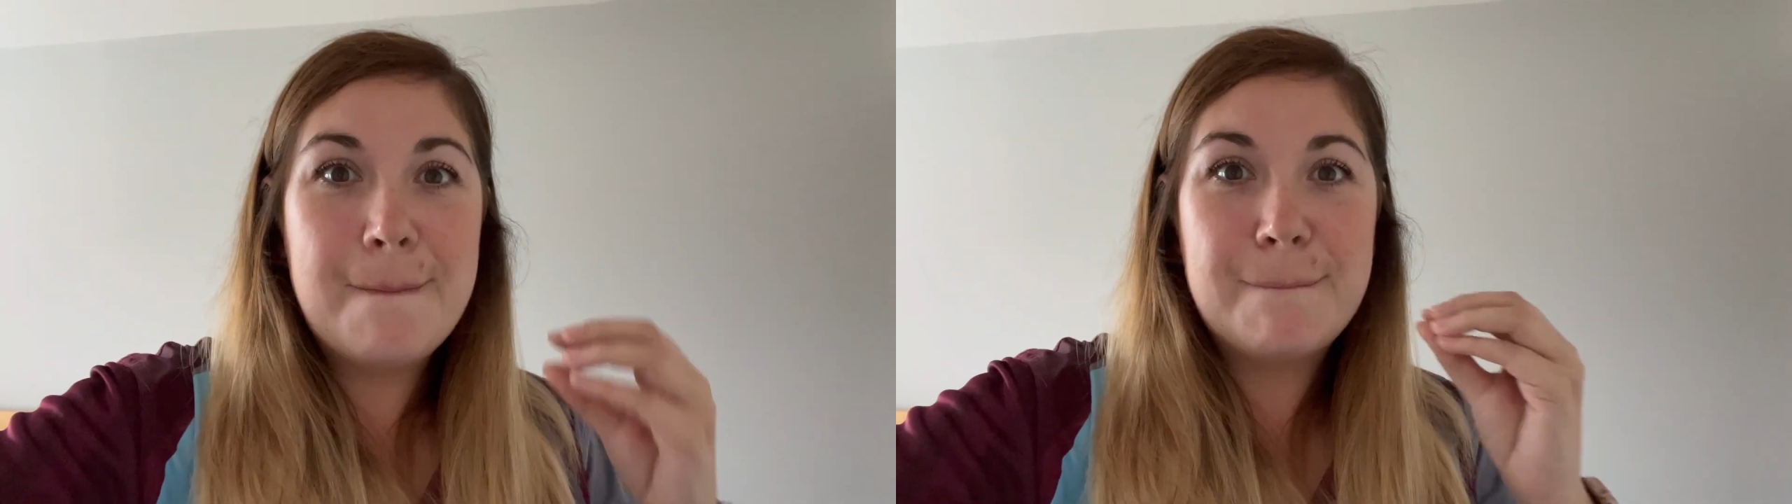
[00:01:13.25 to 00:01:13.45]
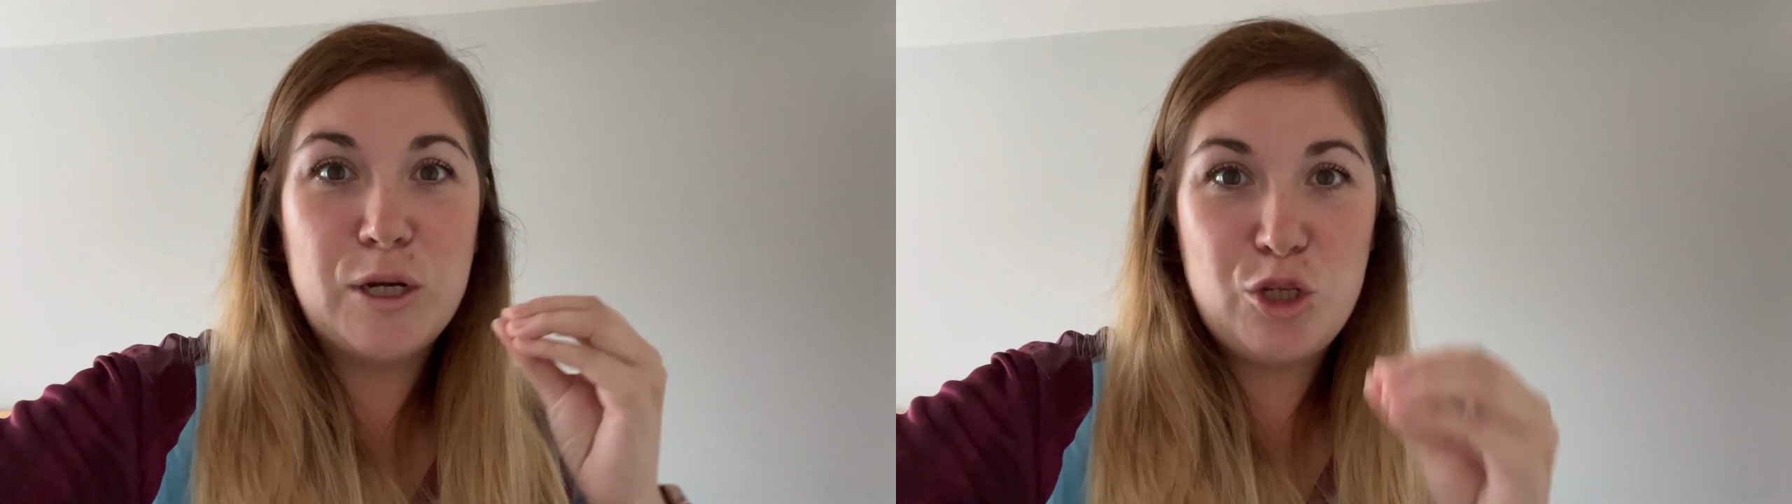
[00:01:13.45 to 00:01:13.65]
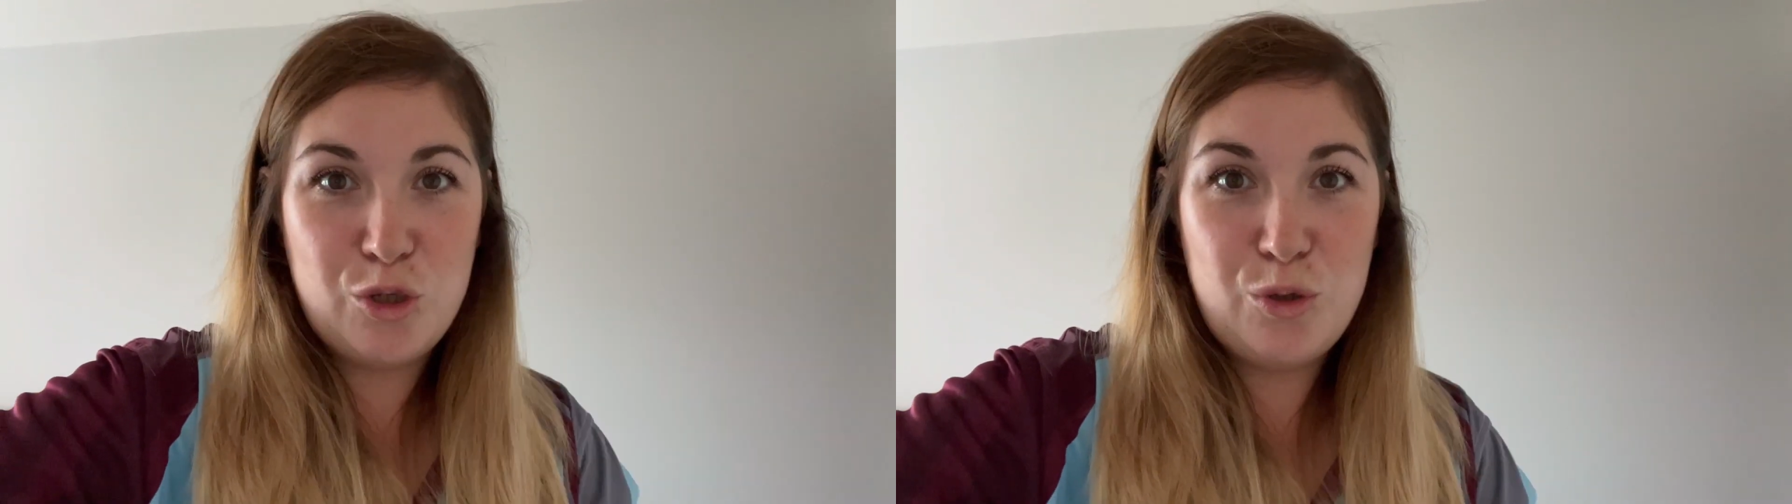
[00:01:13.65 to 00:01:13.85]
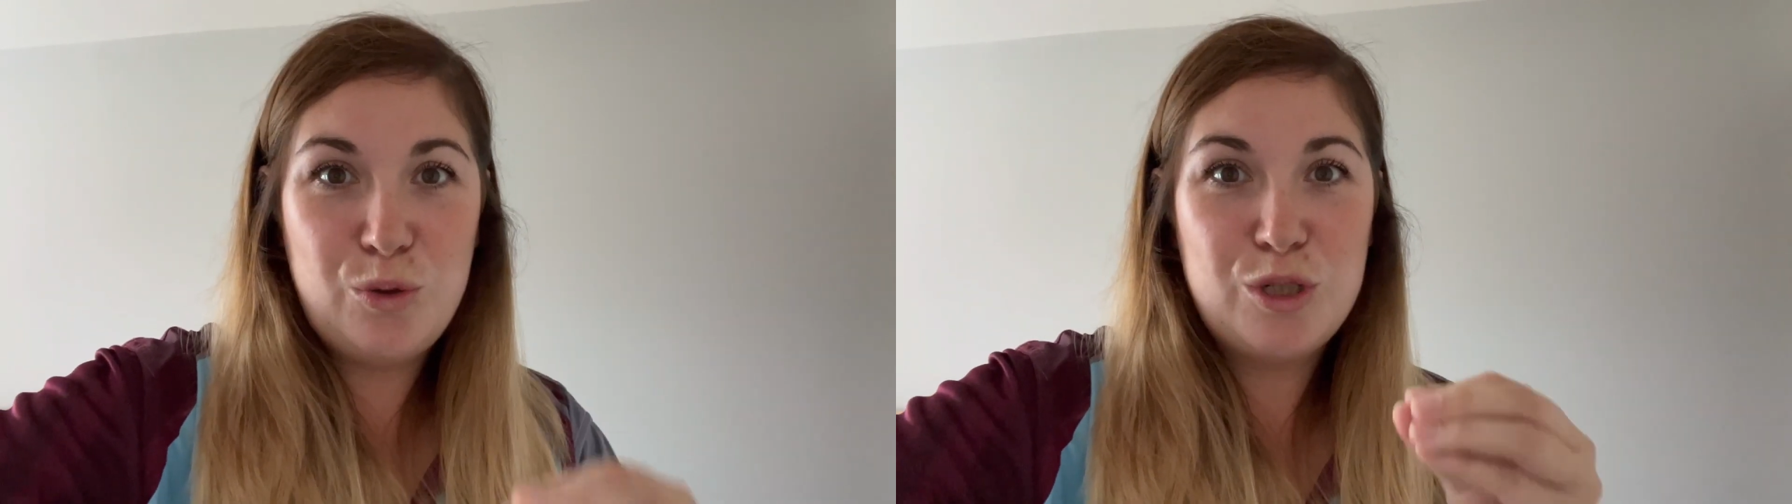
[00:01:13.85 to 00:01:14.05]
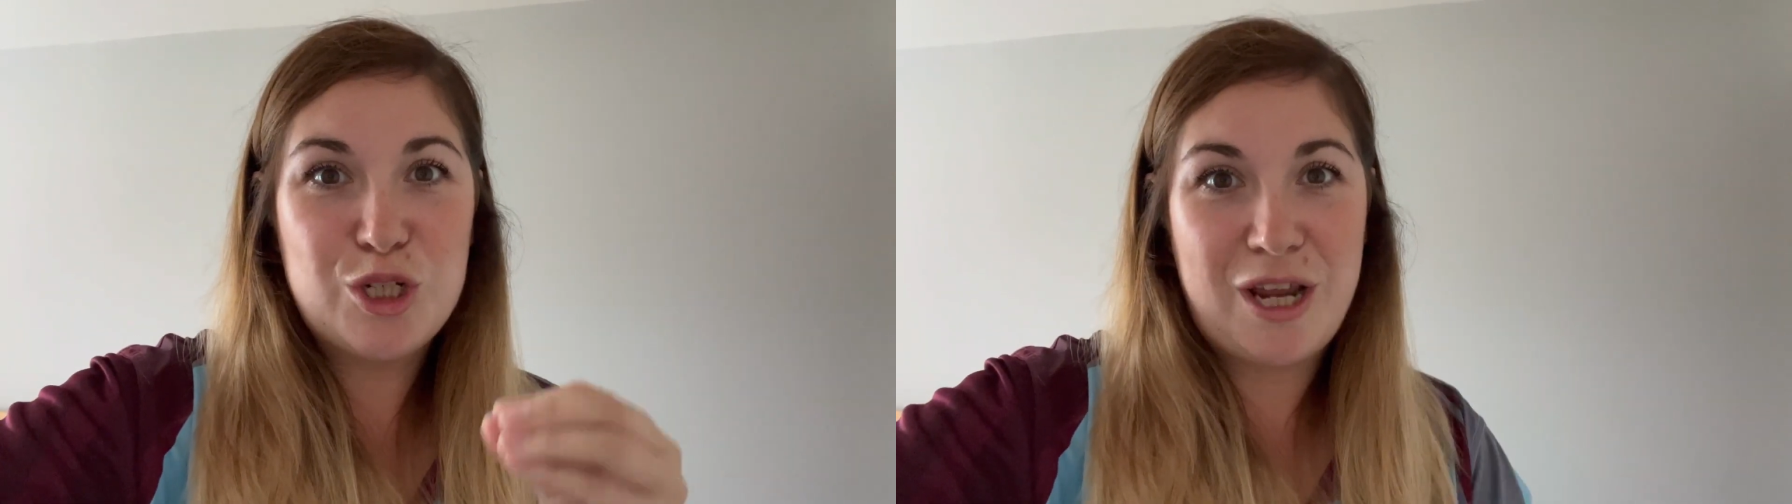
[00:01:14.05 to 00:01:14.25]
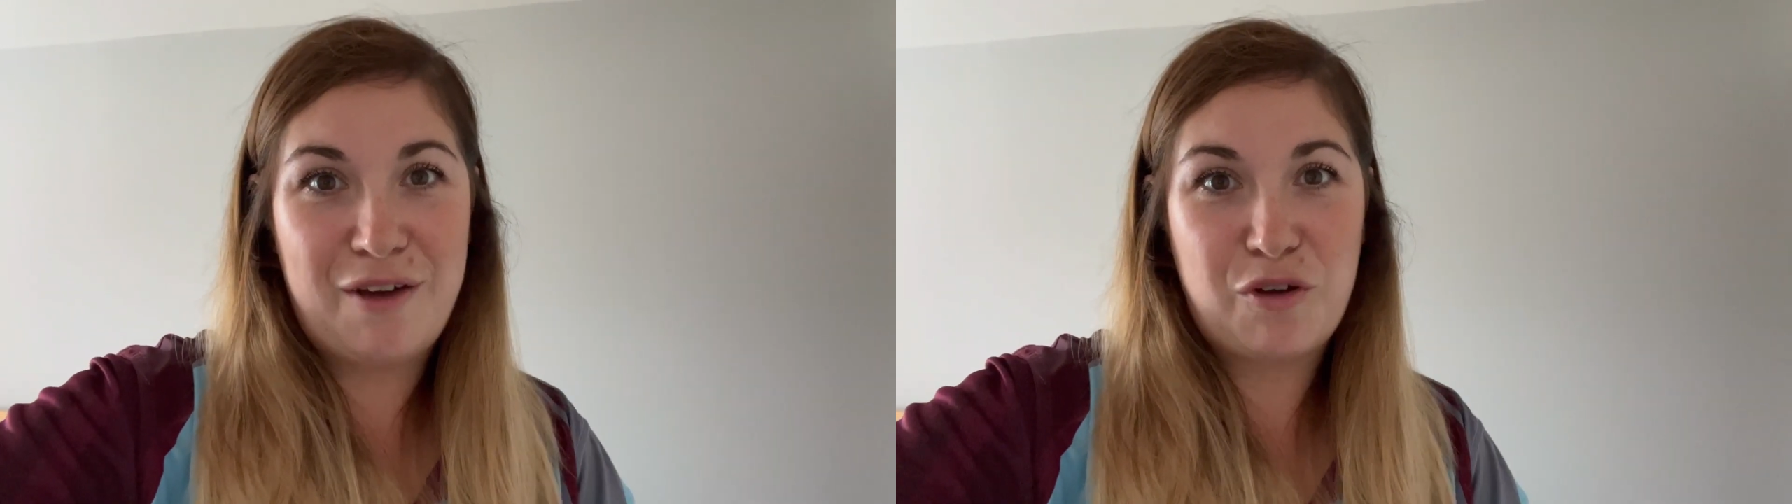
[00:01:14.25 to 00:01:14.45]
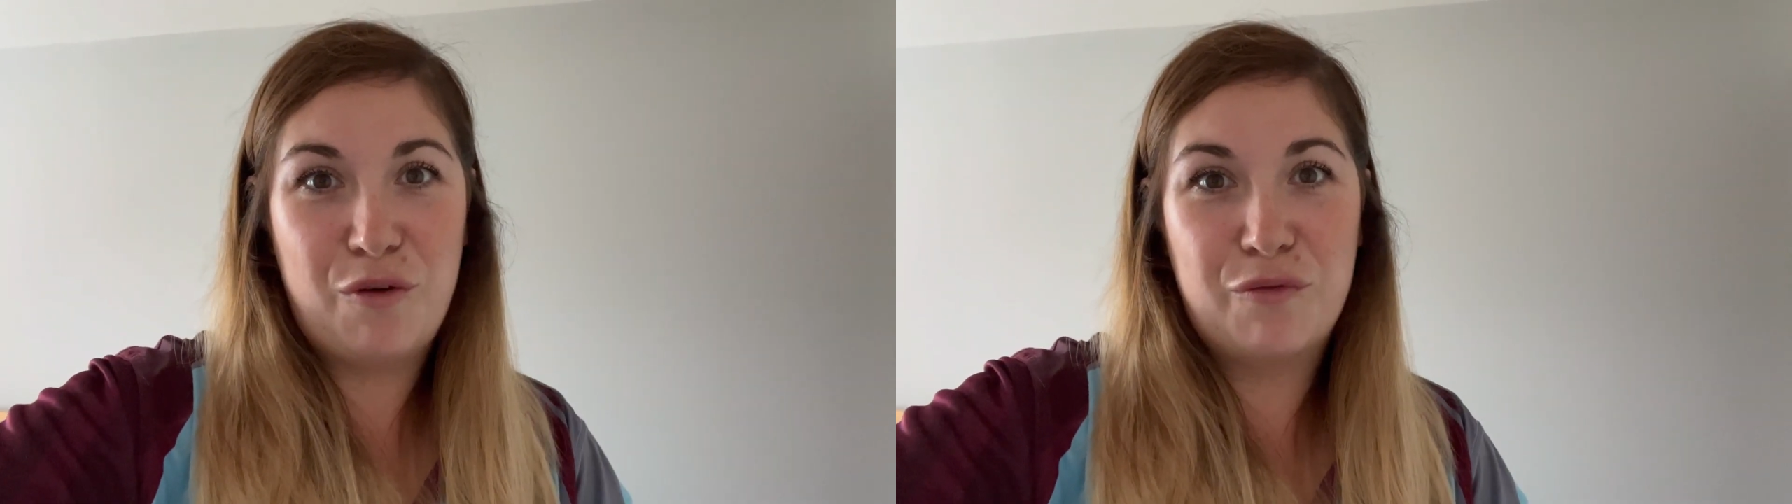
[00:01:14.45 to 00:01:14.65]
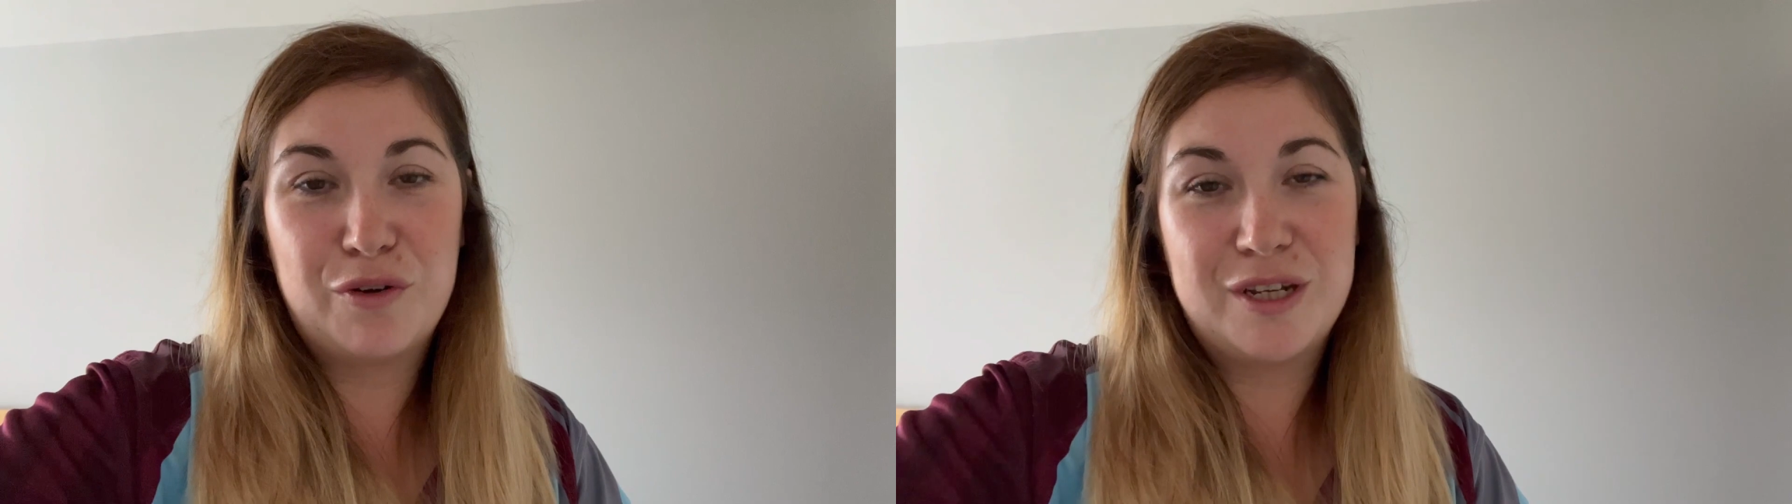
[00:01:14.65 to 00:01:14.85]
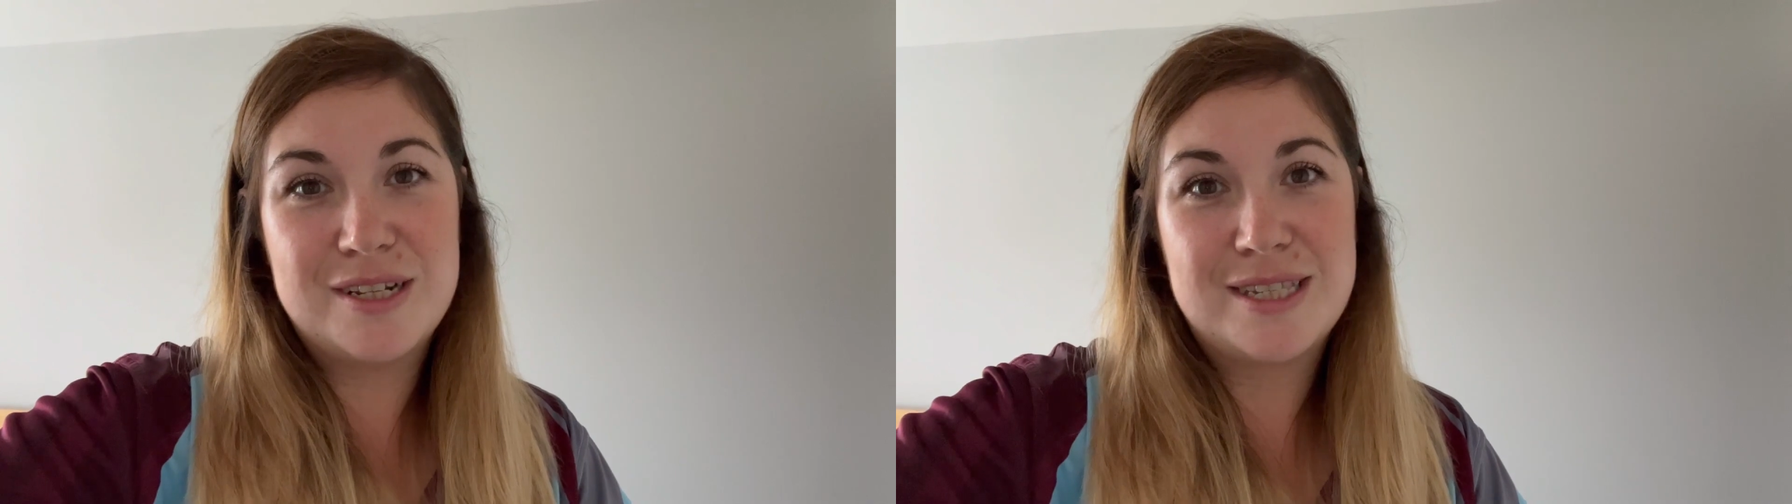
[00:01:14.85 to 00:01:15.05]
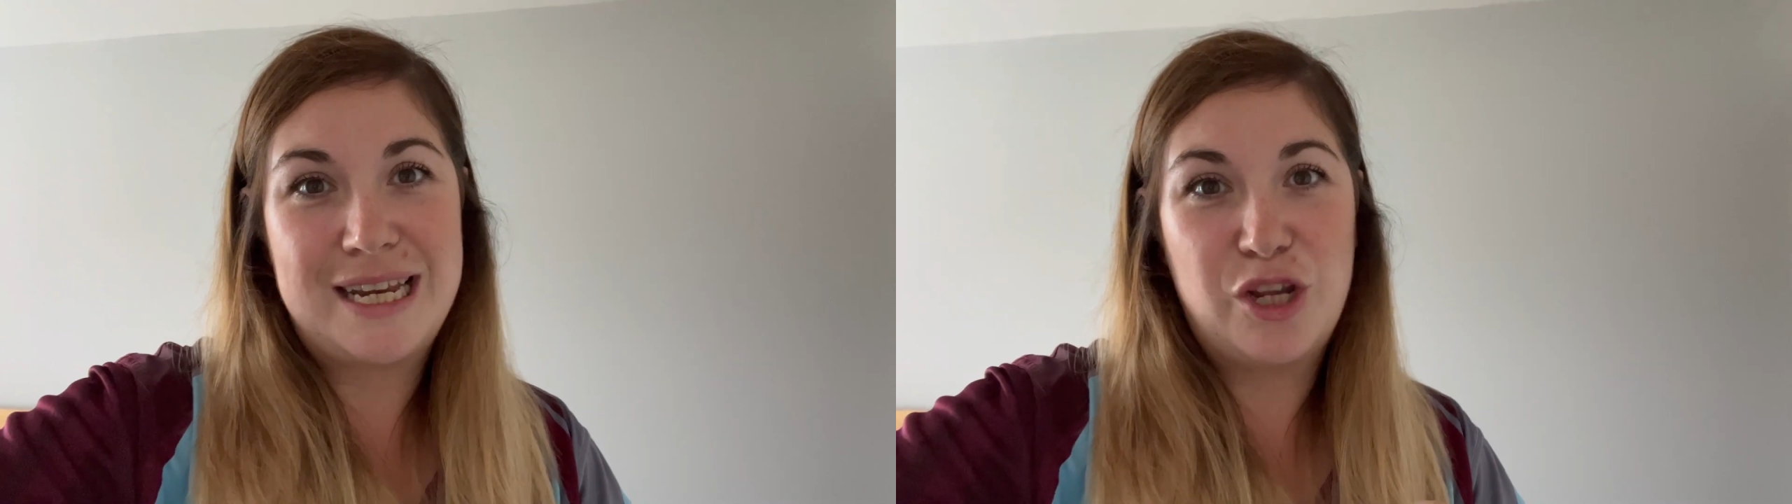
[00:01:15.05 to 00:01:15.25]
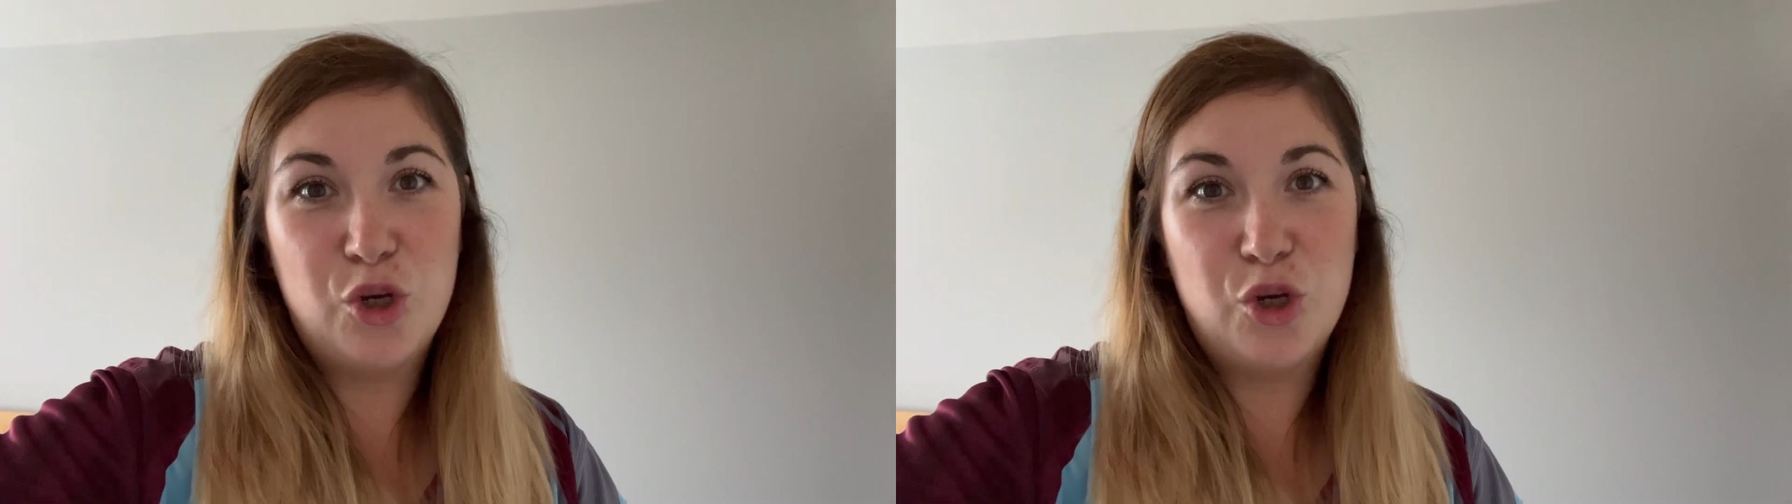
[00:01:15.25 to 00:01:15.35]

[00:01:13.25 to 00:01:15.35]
But you should have confidence in